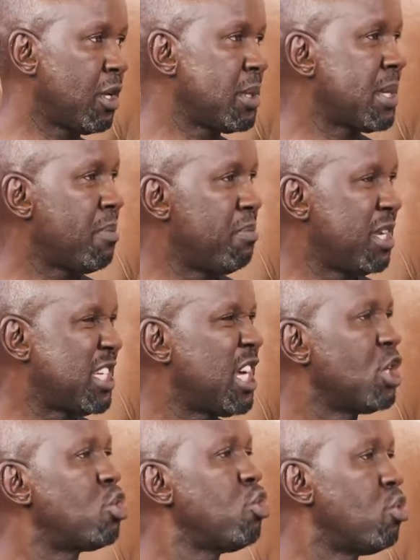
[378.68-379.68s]
Only
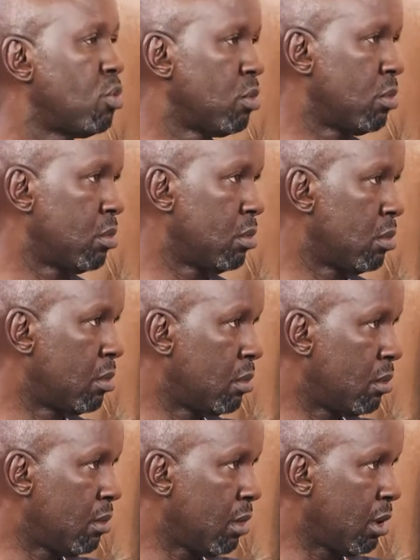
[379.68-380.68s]
submitting to.
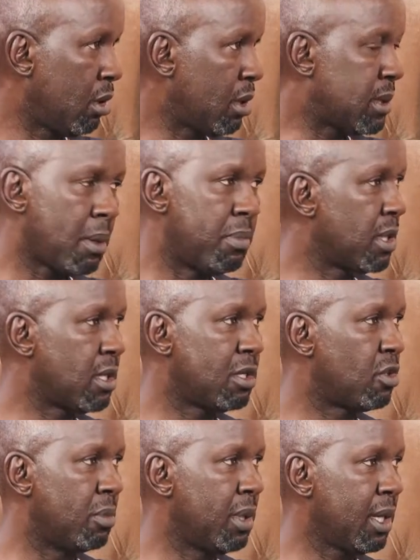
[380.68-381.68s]
Not
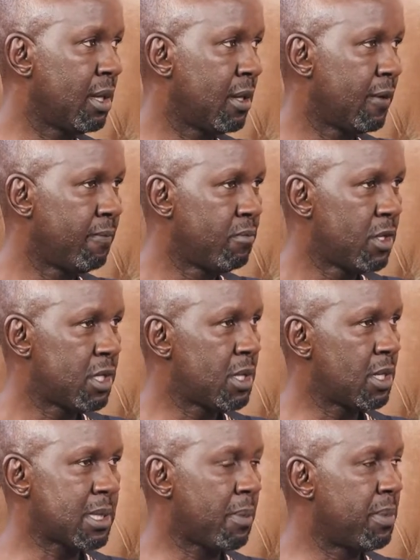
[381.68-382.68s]
submitting to me.
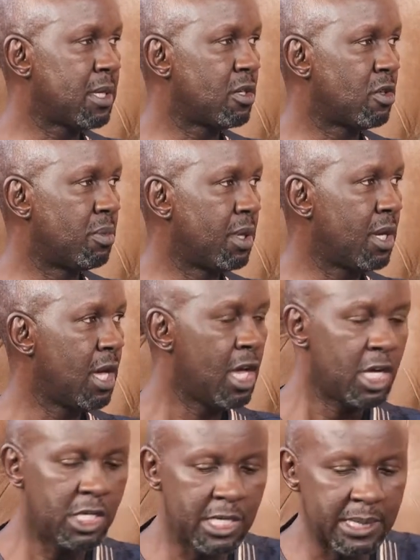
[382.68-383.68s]
She's not submitting to
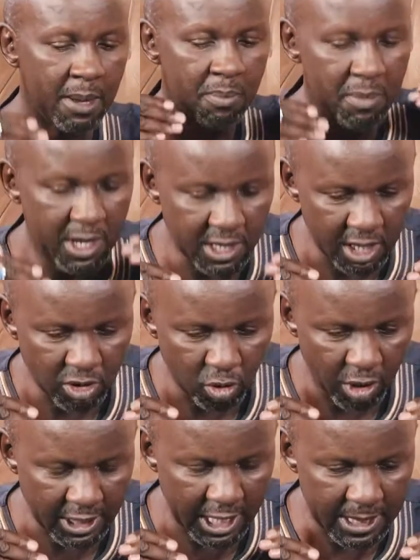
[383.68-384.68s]
me. She's submitting to
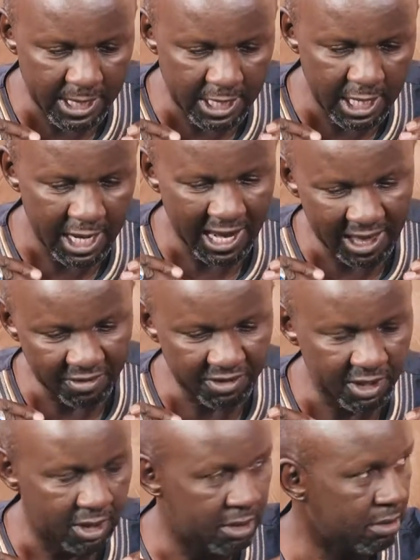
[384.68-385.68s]
what I said
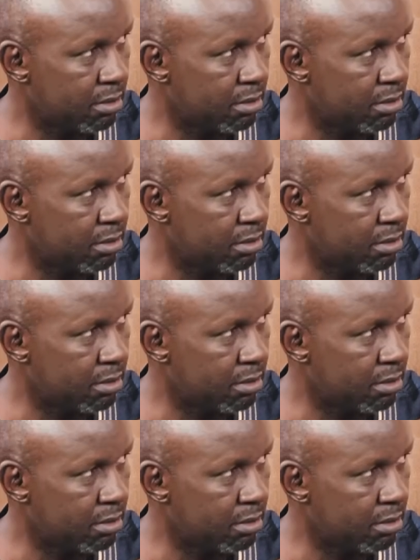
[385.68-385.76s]
left.